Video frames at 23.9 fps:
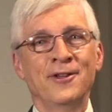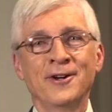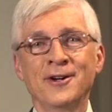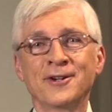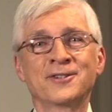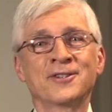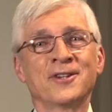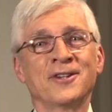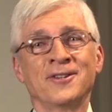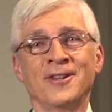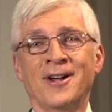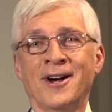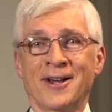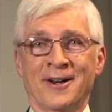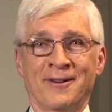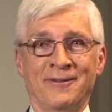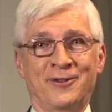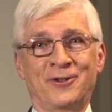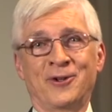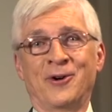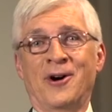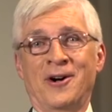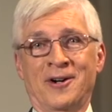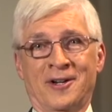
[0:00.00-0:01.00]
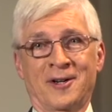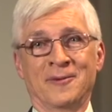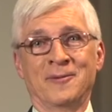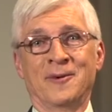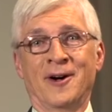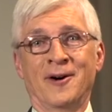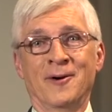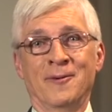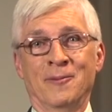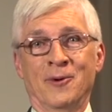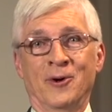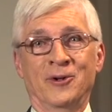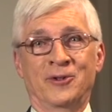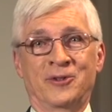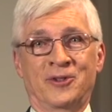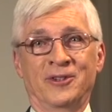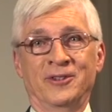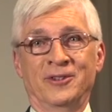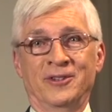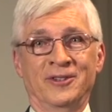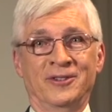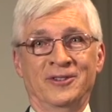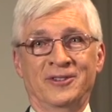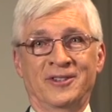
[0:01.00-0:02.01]
There's a lot of talk about
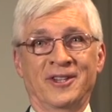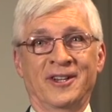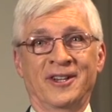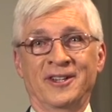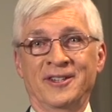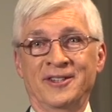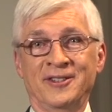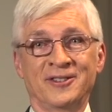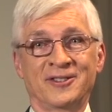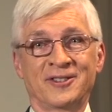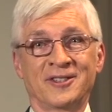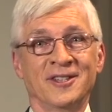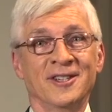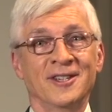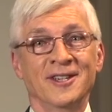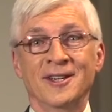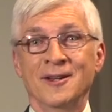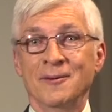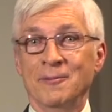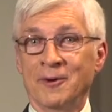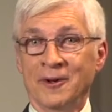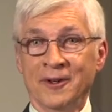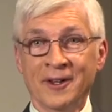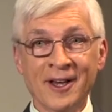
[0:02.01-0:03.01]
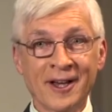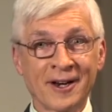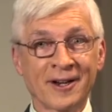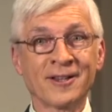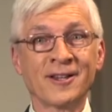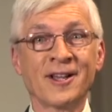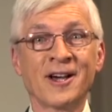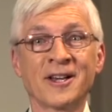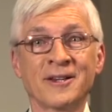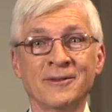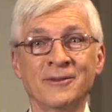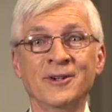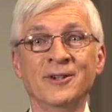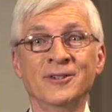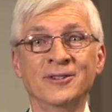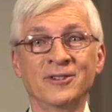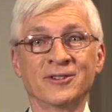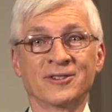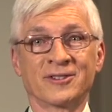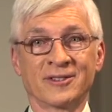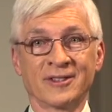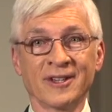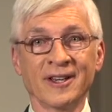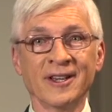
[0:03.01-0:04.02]
mercy these days, but not a lot of
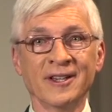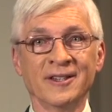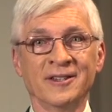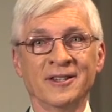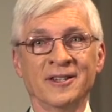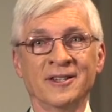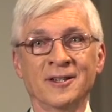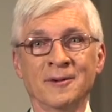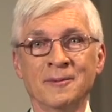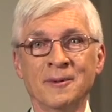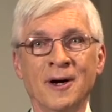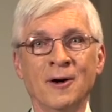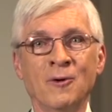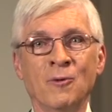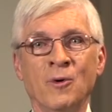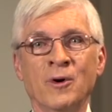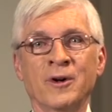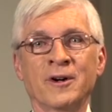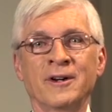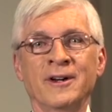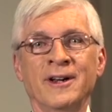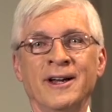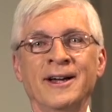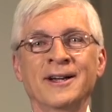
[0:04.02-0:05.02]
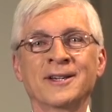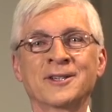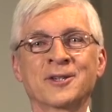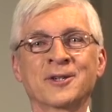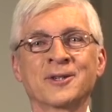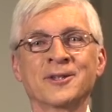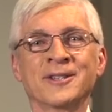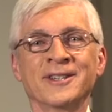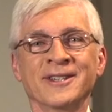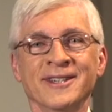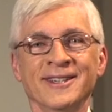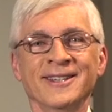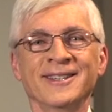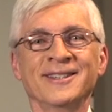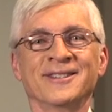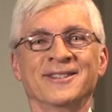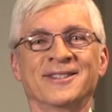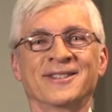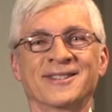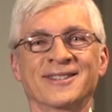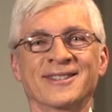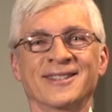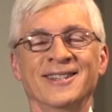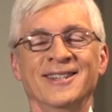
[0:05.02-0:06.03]
understanding about what it actually
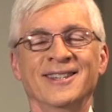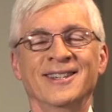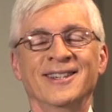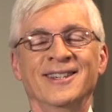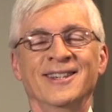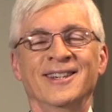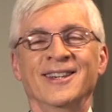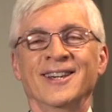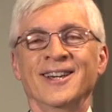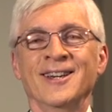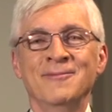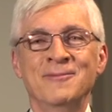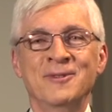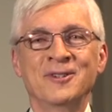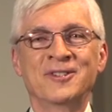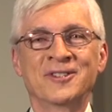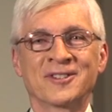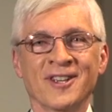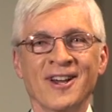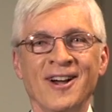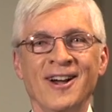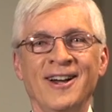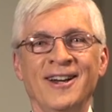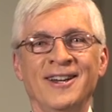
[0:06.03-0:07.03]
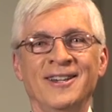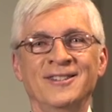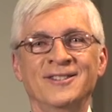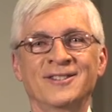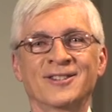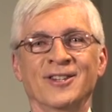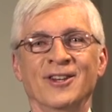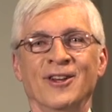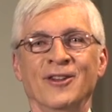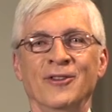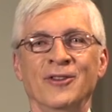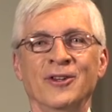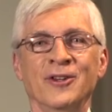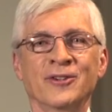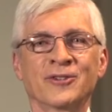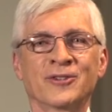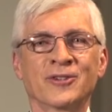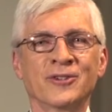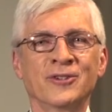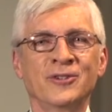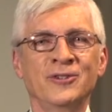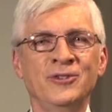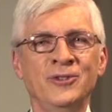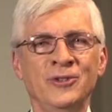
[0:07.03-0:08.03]
is. And besides, there's
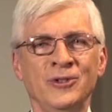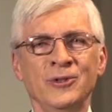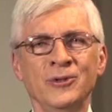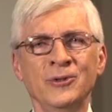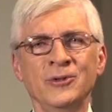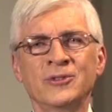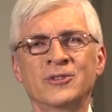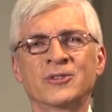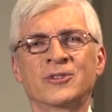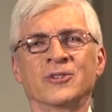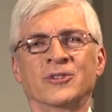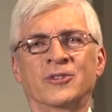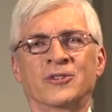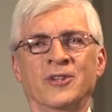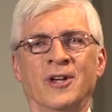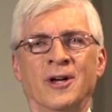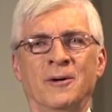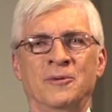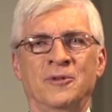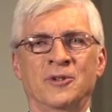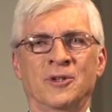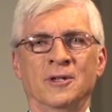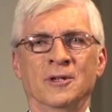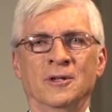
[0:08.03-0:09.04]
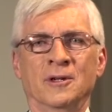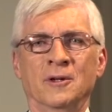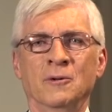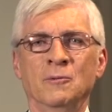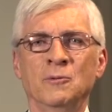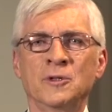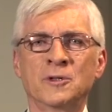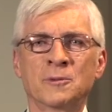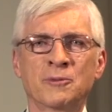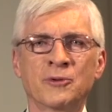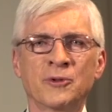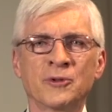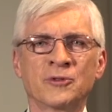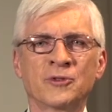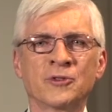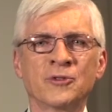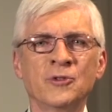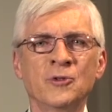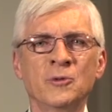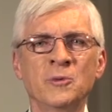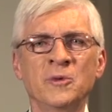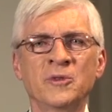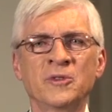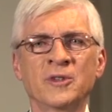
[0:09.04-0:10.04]
a huge deception, which
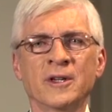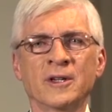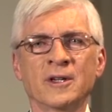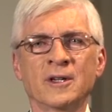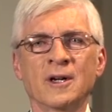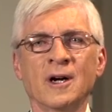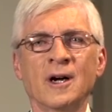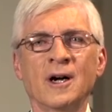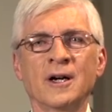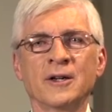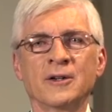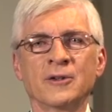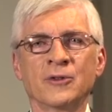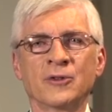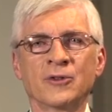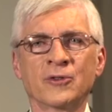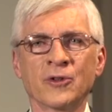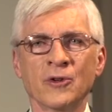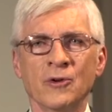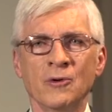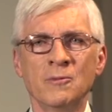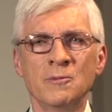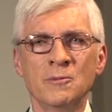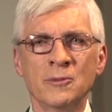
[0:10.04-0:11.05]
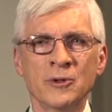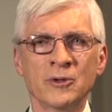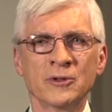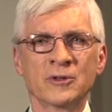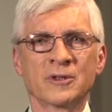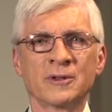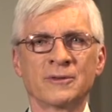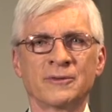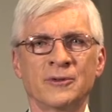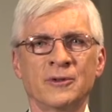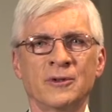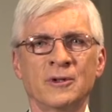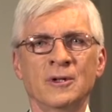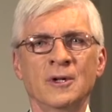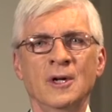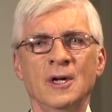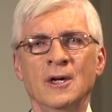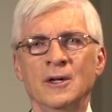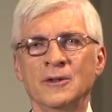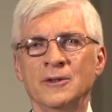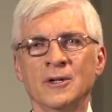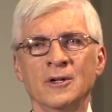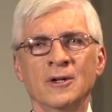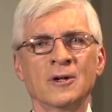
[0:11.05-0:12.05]
presumes that God is so merciful
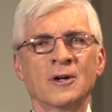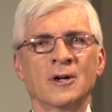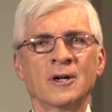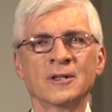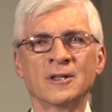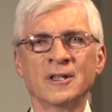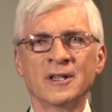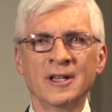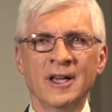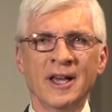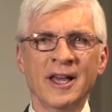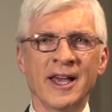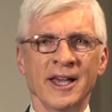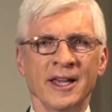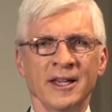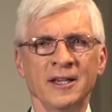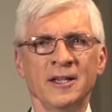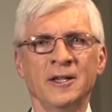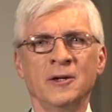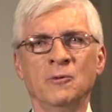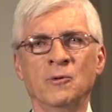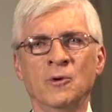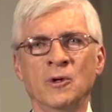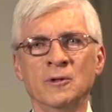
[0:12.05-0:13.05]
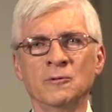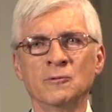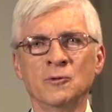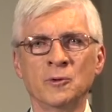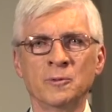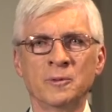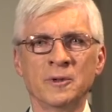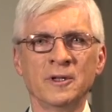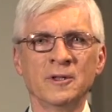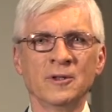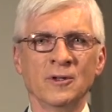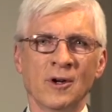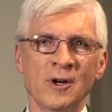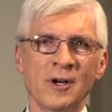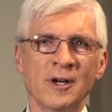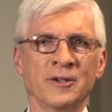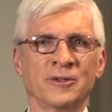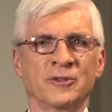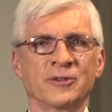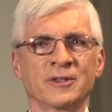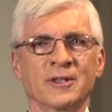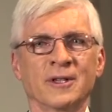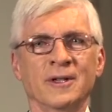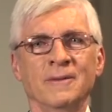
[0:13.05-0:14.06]
that hardly anyone will be
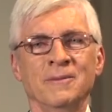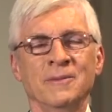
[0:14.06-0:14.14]
lost.